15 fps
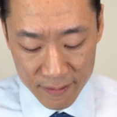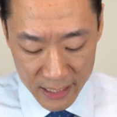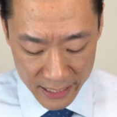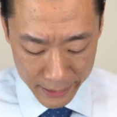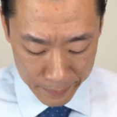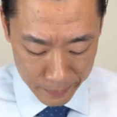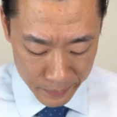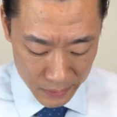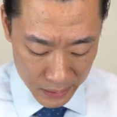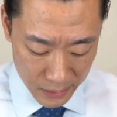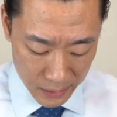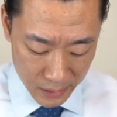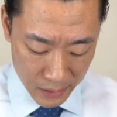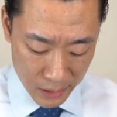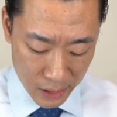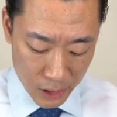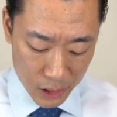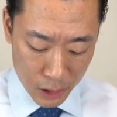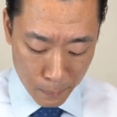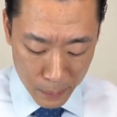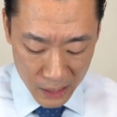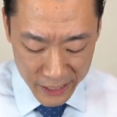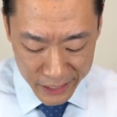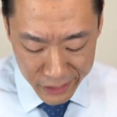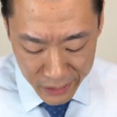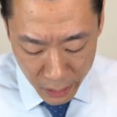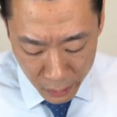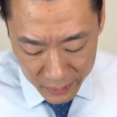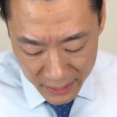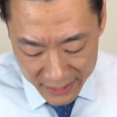time. So please
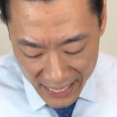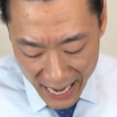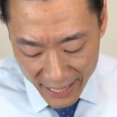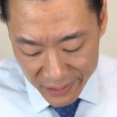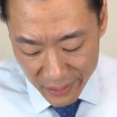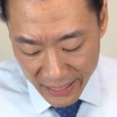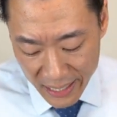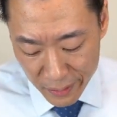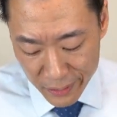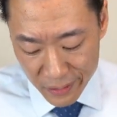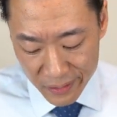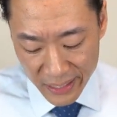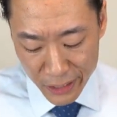note that tax accountants,